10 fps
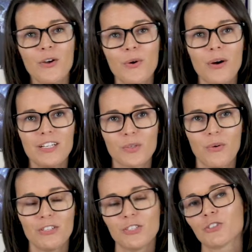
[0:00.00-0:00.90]
who is
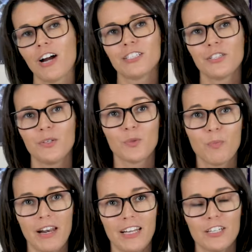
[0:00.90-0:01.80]
going to try to use
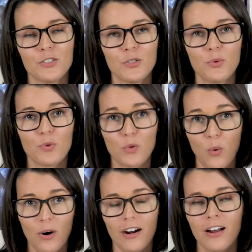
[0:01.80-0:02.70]
Bennett to
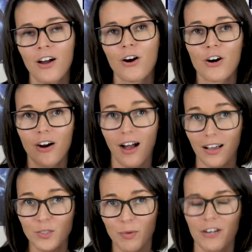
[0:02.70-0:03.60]
lure her
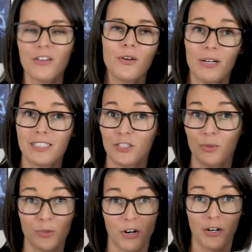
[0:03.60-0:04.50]
husband, who I said
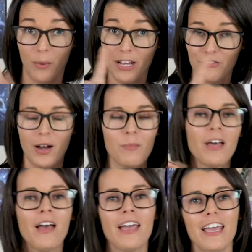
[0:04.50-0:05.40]
she was running away
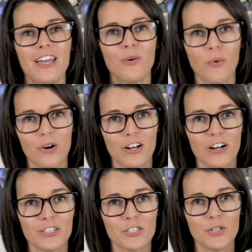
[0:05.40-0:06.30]
from, in
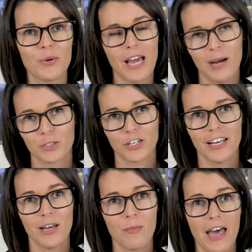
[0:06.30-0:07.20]
order to capture
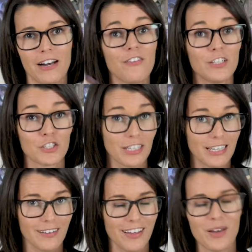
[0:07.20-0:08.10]
him and eventually
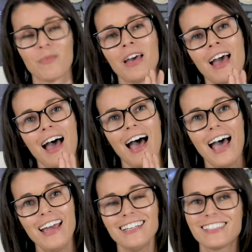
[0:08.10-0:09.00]
kill him.
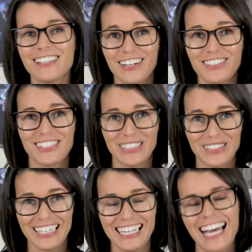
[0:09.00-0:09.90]
And it's their
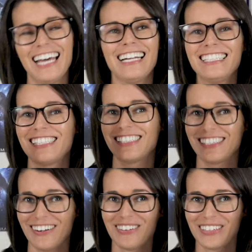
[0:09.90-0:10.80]
story, and it's
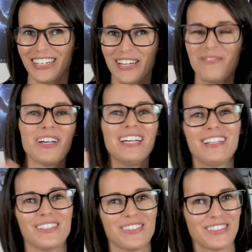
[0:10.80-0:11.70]
so good, but
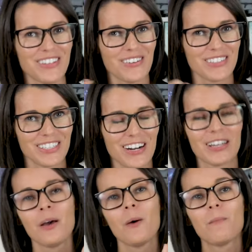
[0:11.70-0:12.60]
it is so
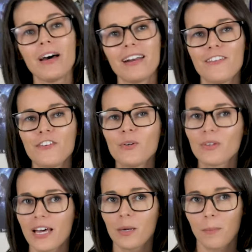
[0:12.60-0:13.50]
dark. But if
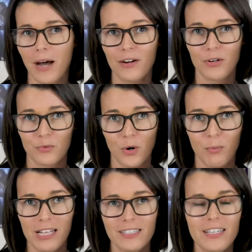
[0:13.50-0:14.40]
you like pirate
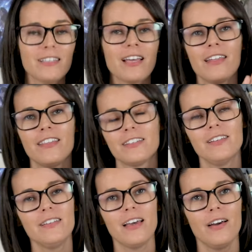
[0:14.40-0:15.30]
romances, this
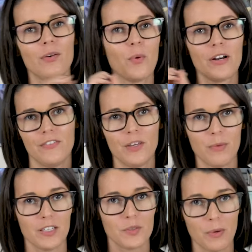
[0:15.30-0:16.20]
is one of the
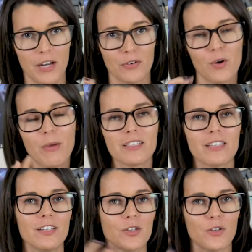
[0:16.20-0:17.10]
best pirate
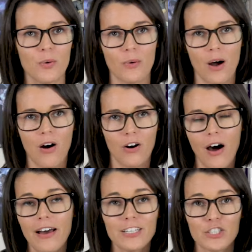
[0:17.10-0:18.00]
romances. You are
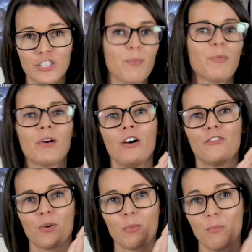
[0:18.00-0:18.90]
on a ship
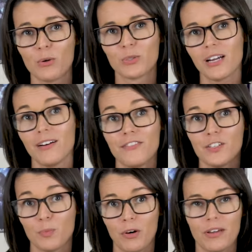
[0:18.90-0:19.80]
for most of
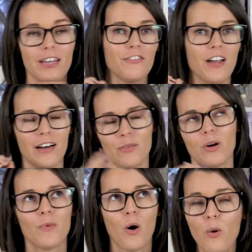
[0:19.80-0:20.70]
this book, if not
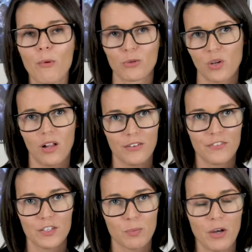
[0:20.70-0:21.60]
almost all
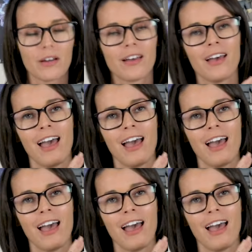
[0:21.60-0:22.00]
of this book.